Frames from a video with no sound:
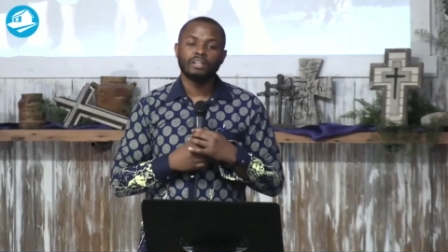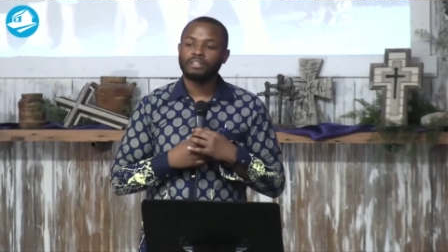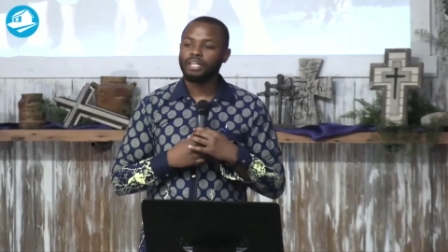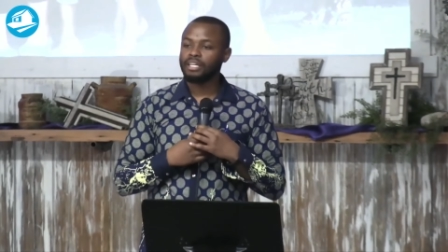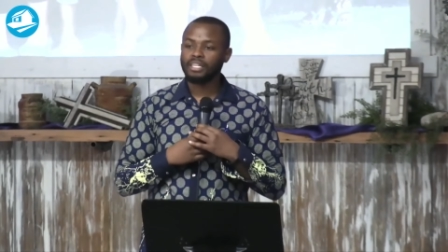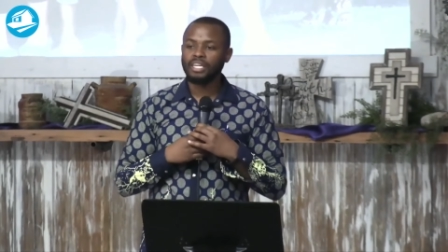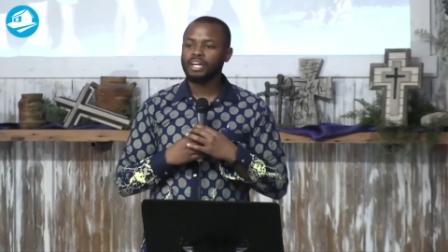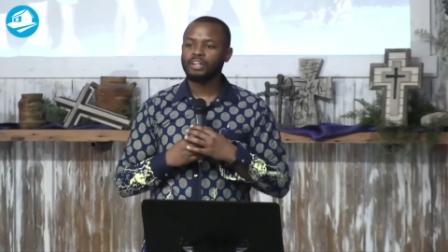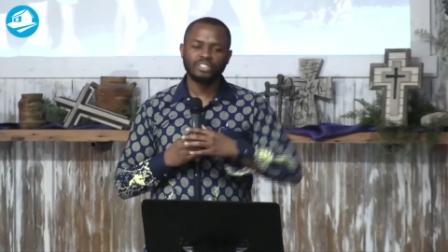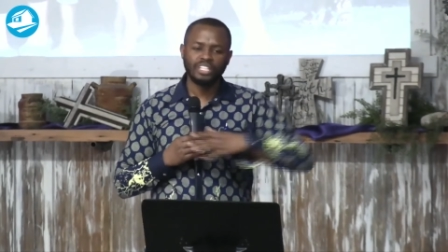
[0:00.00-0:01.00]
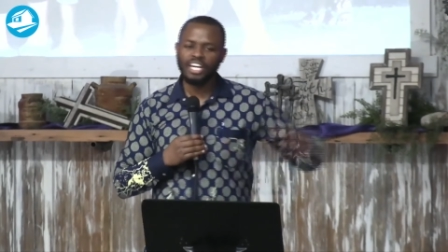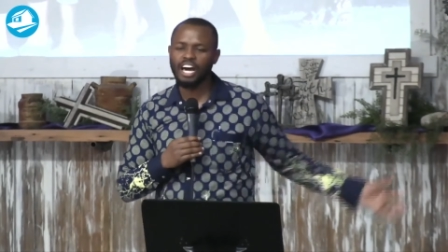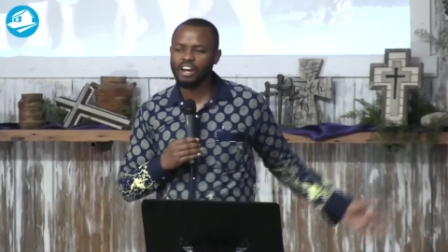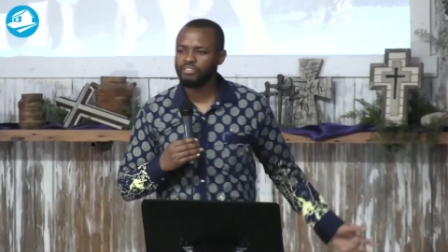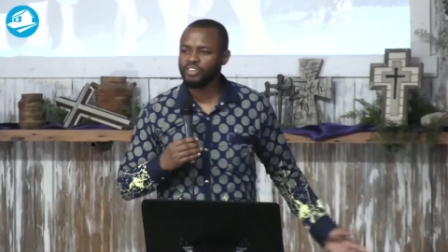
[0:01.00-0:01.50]
They kick out, get
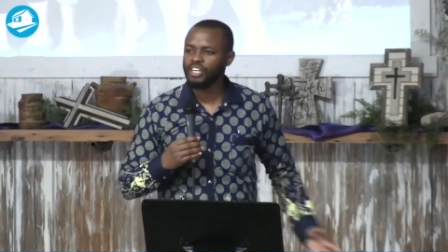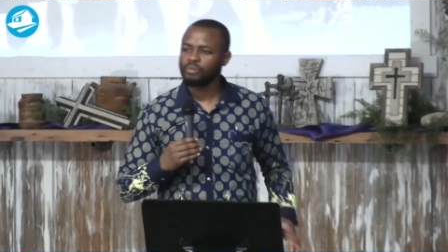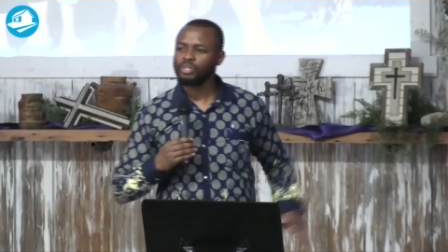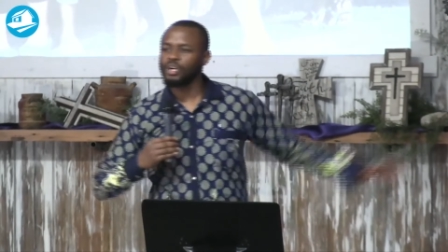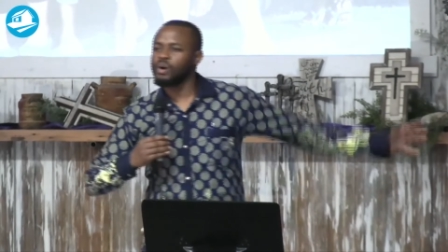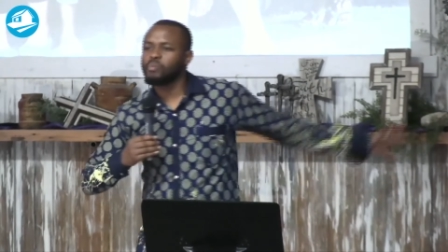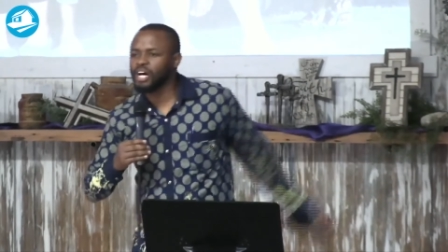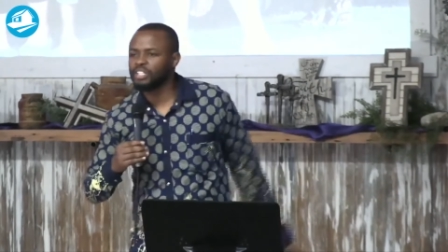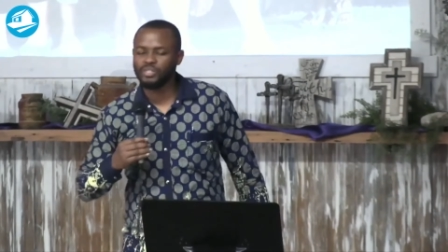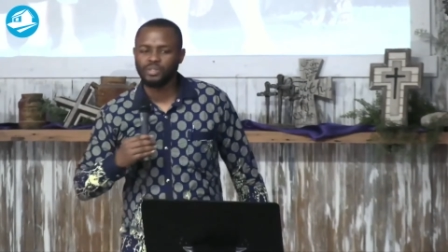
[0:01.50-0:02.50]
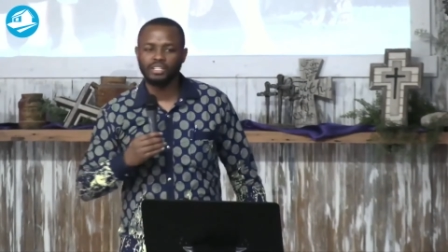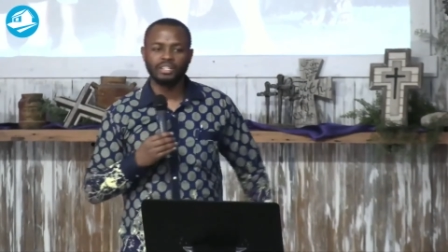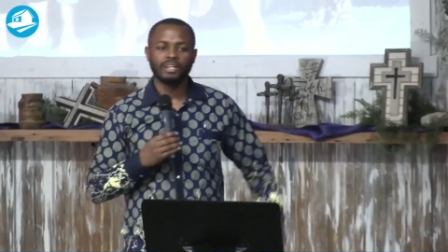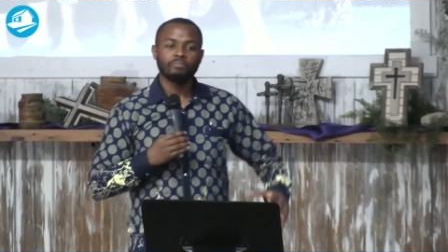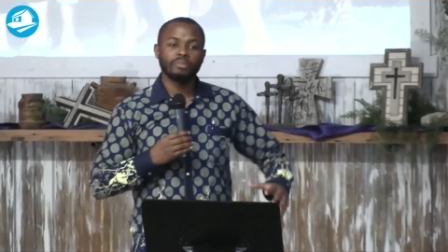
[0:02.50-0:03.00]
out of here. We don't want you
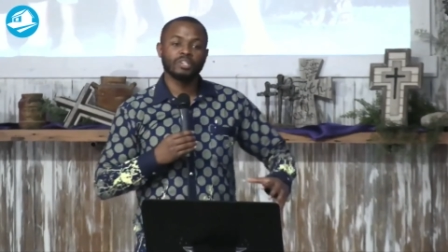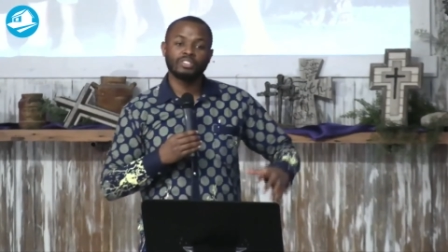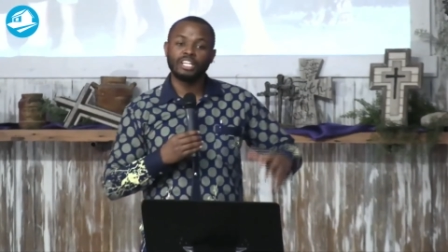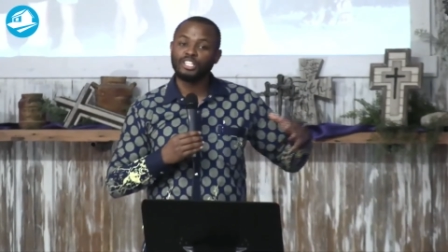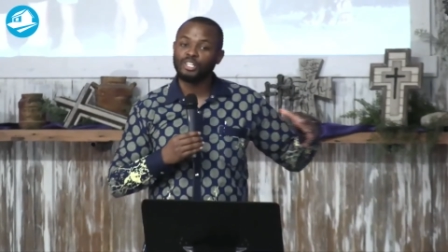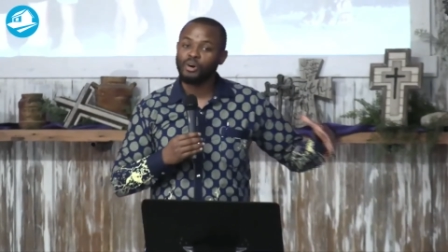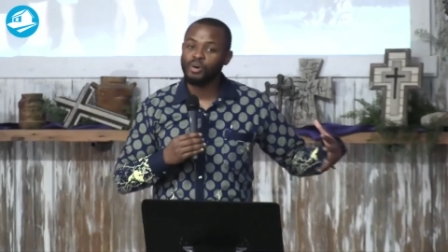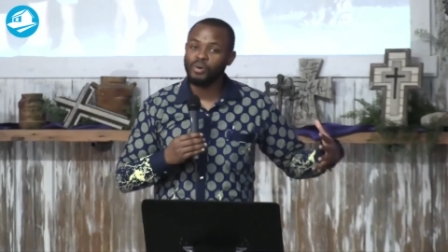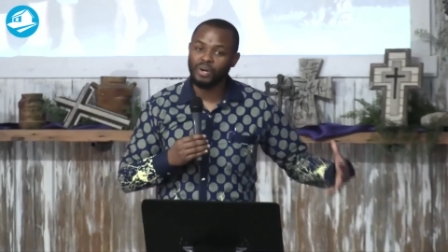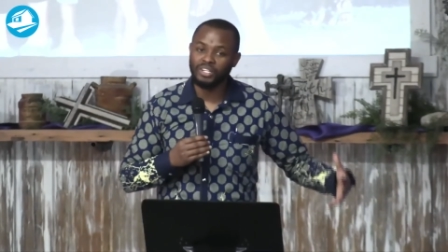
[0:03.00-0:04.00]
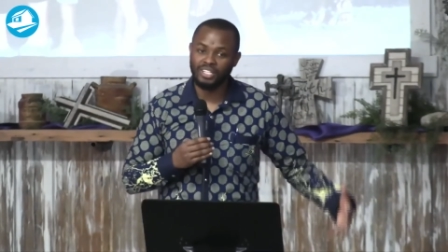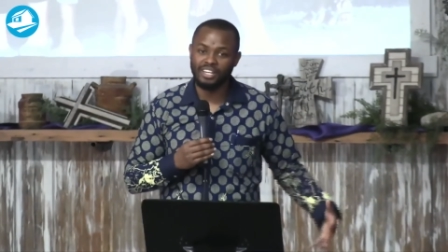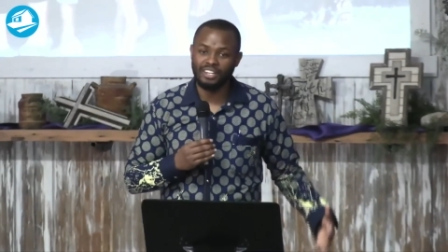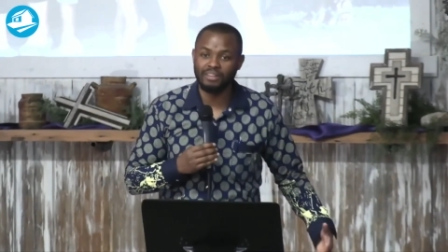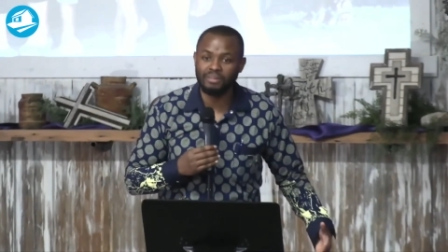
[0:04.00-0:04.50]
here because they don't know what she
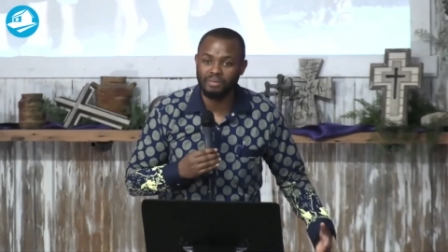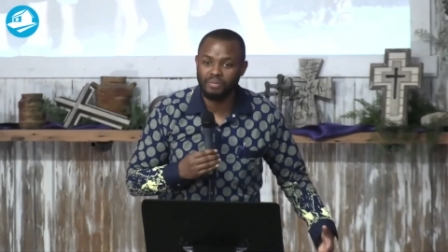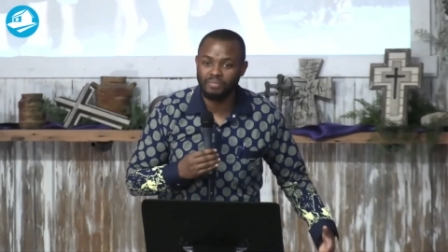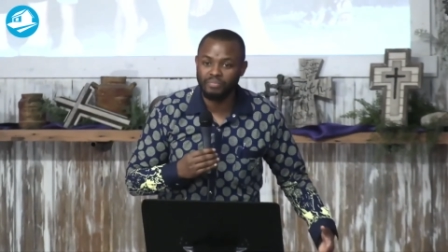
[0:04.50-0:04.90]
can do.